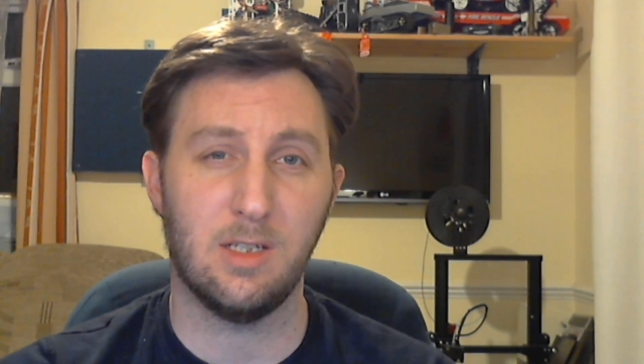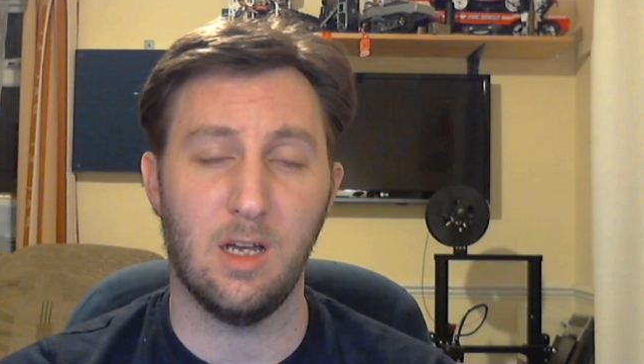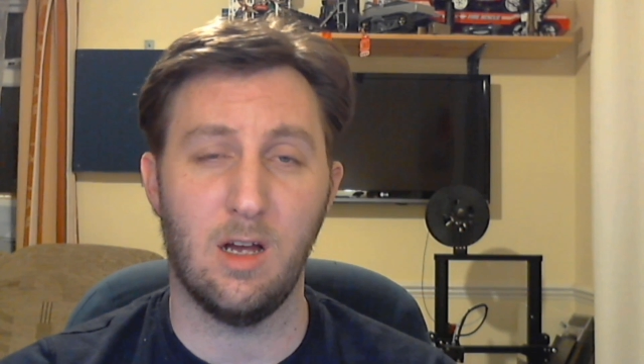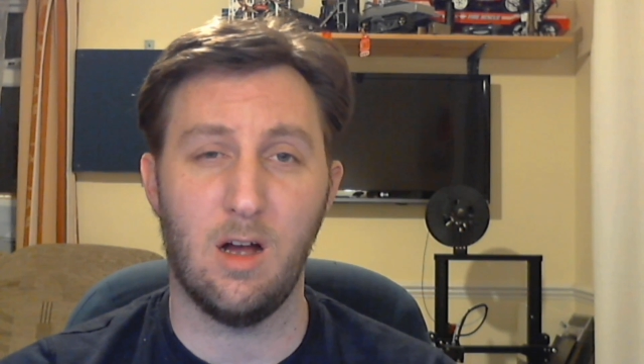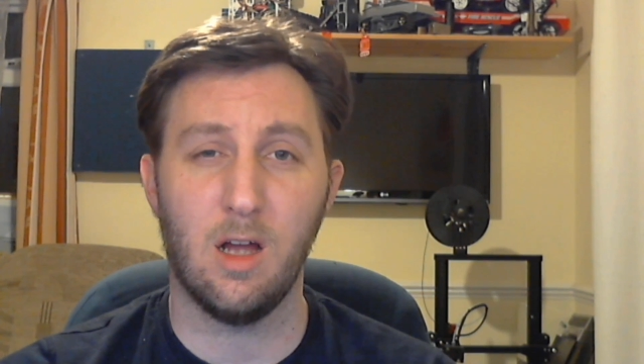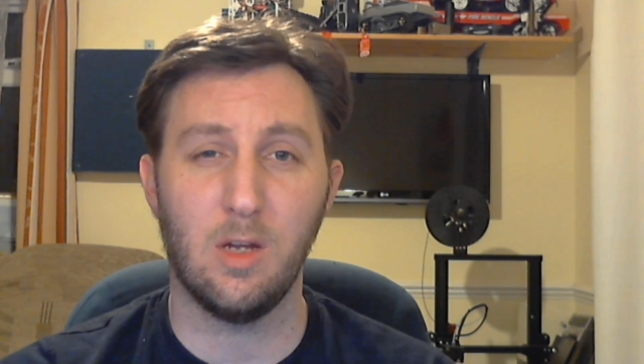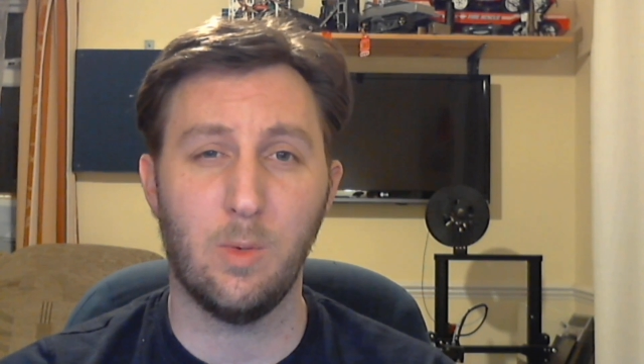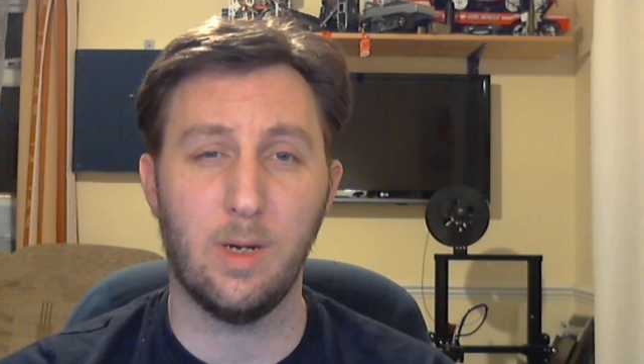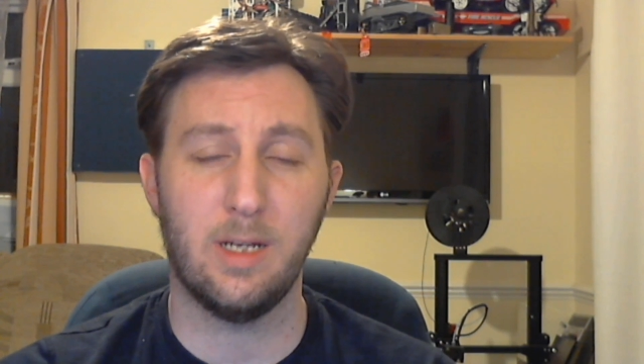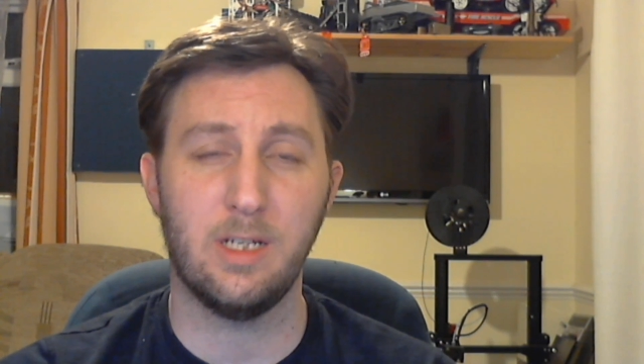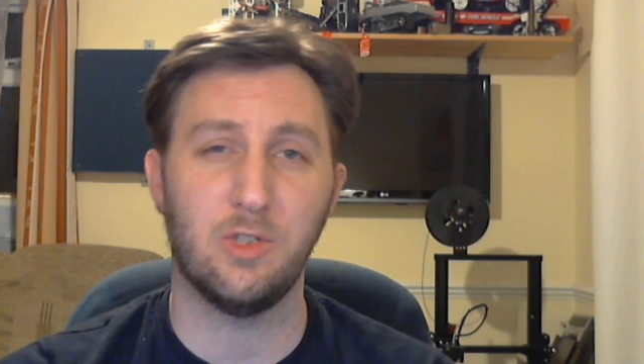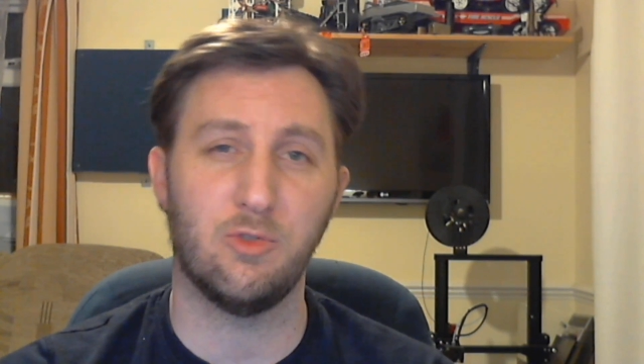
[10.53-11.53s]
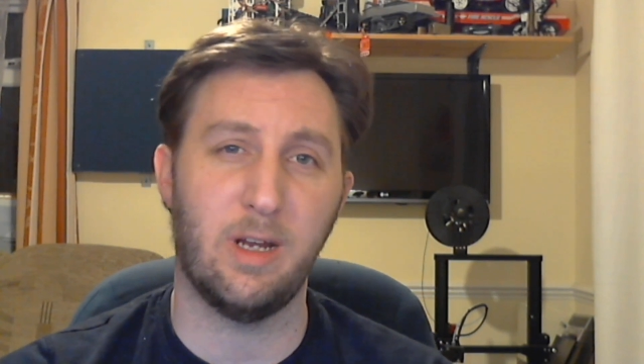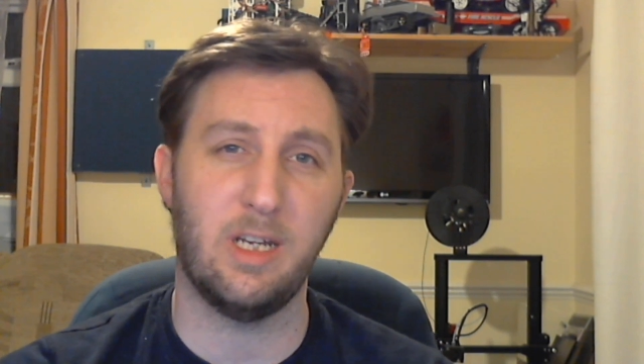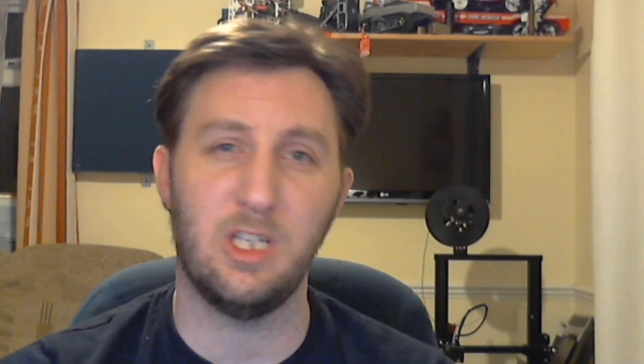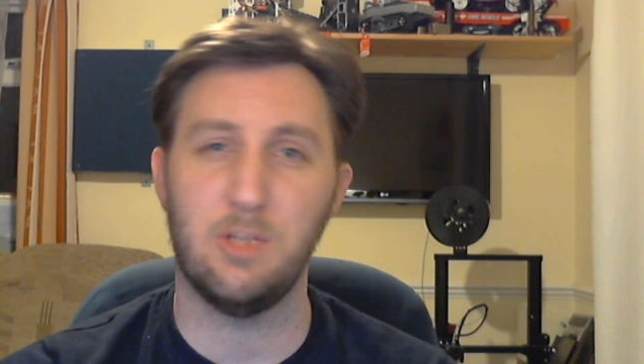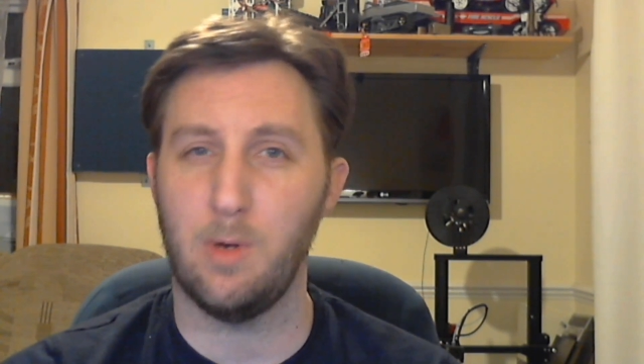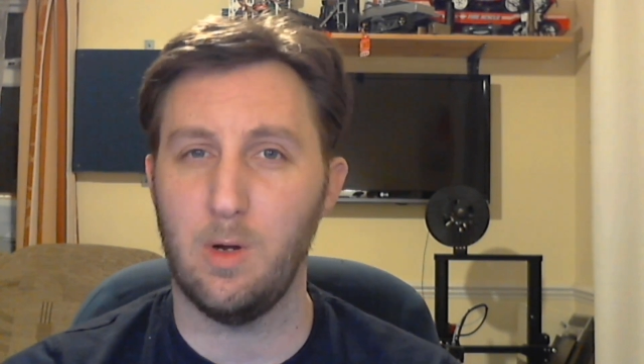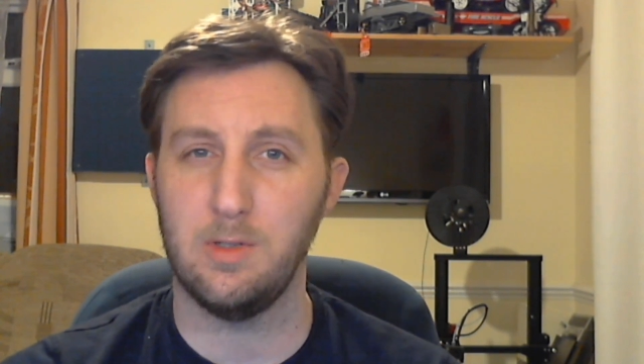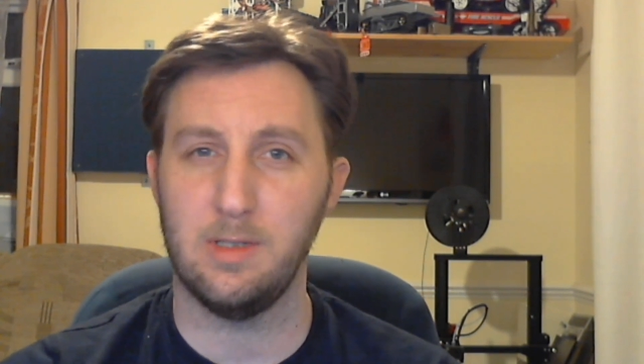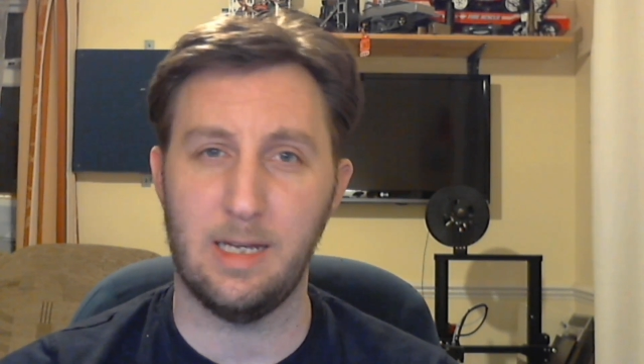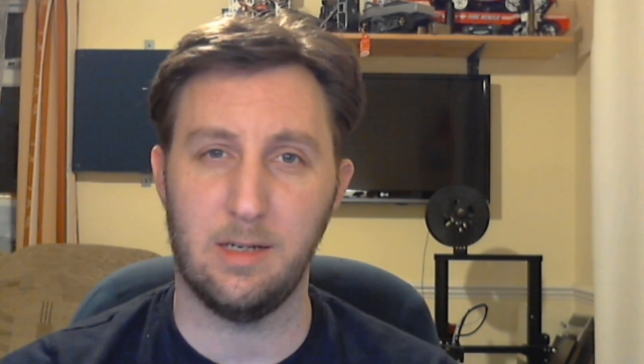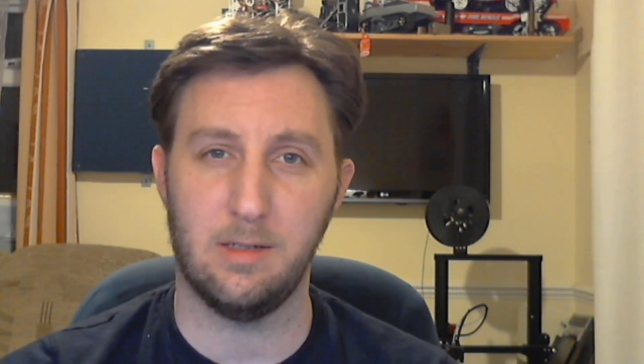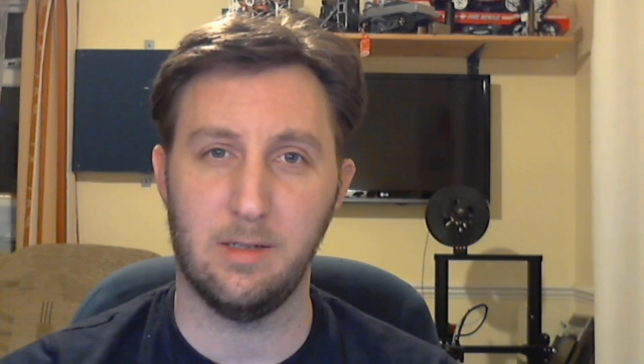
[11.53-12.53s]
highways, drainage ponds and
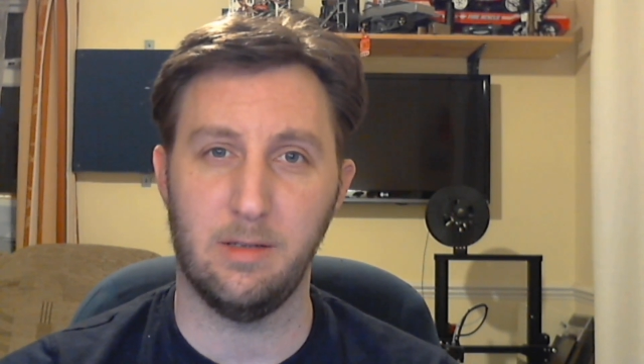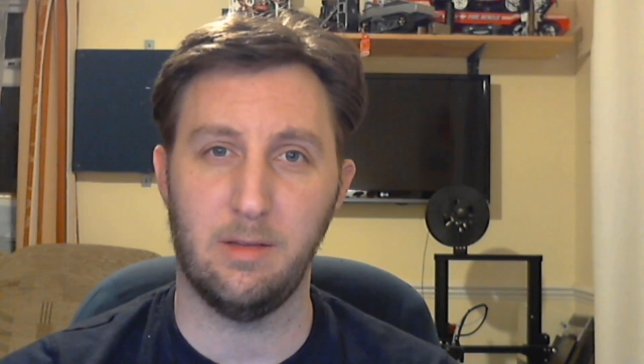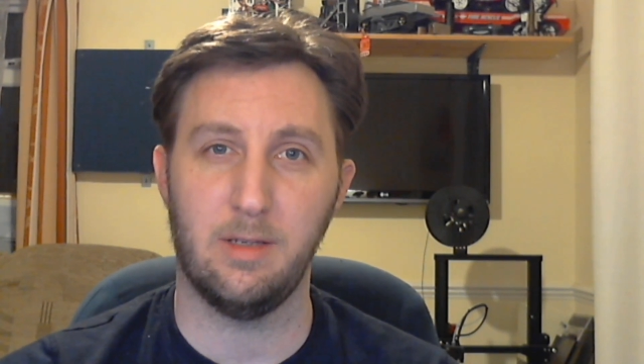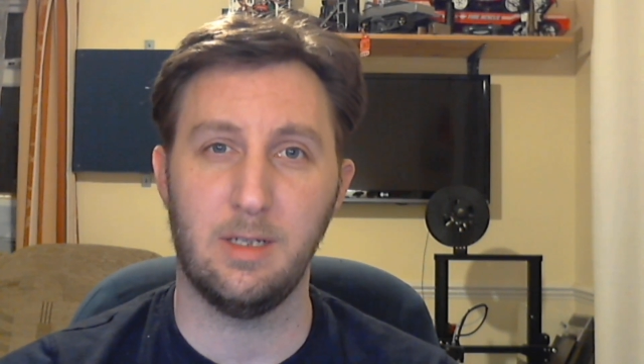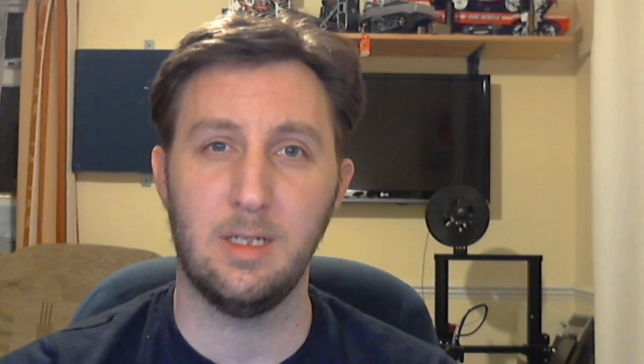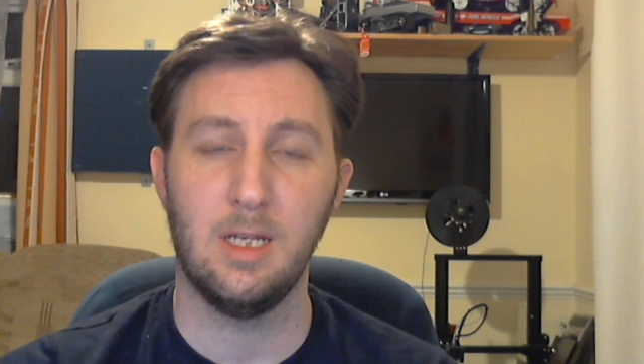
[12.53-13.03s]
that kind of thing.